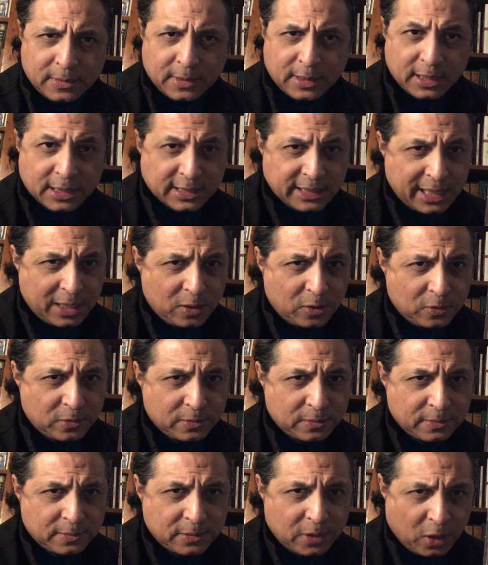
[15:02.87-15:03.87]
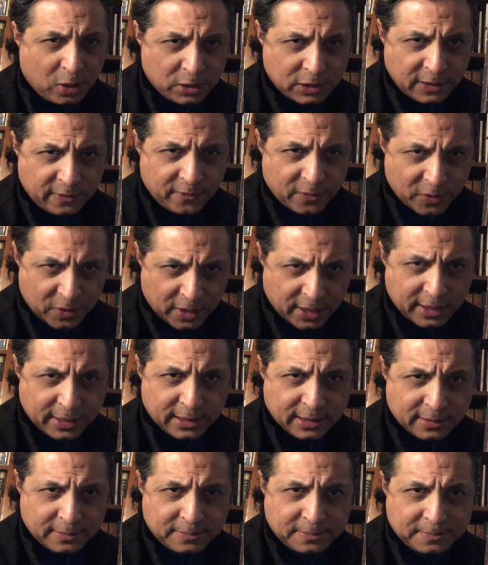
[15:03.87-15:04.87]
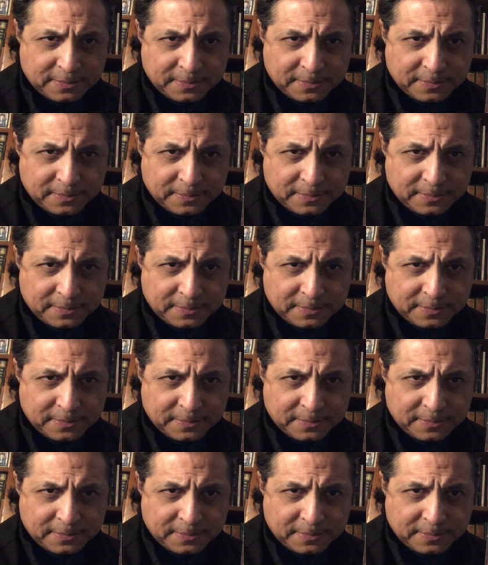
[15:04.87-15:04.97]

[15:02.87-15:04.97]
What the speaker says: is now largely forgotten.